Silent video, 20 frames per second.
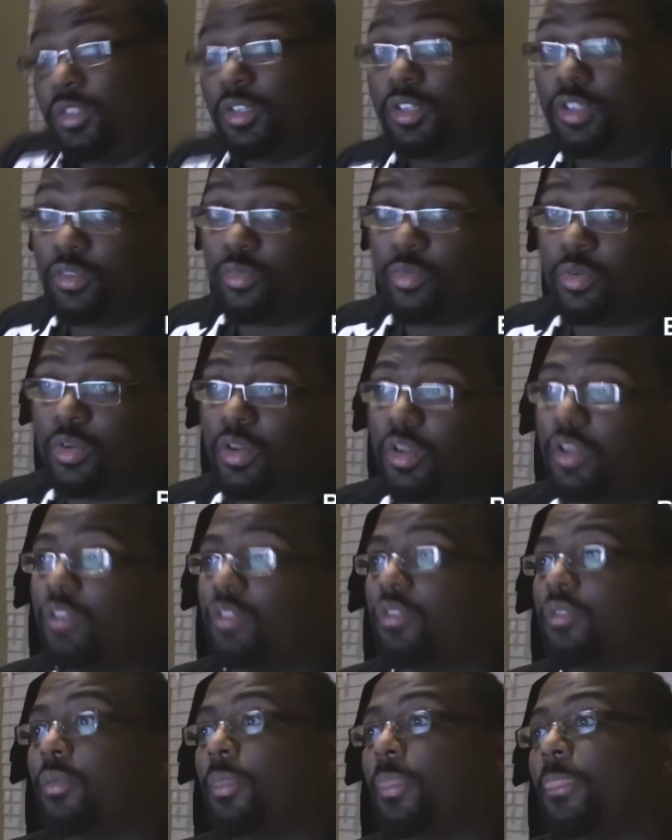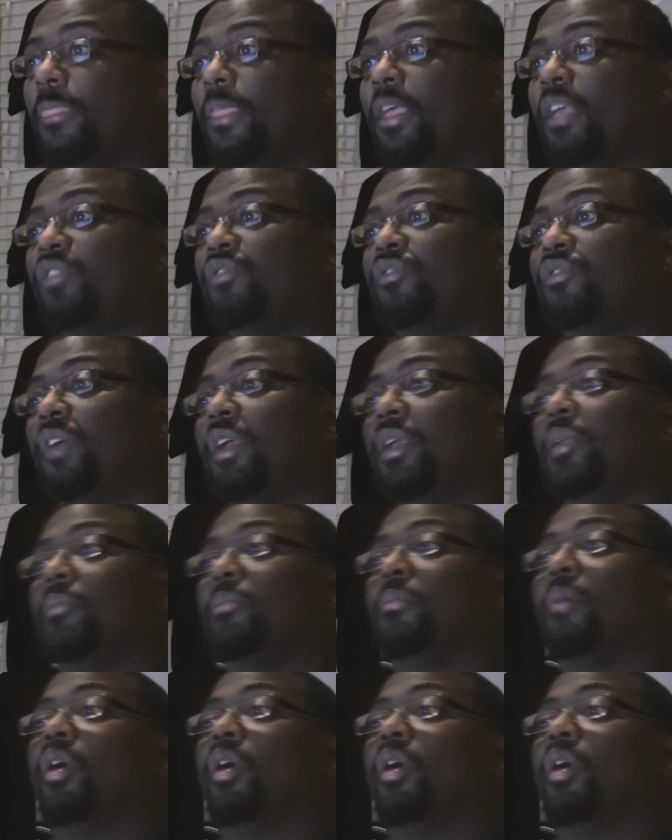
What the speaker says: It is what it is. Next fight,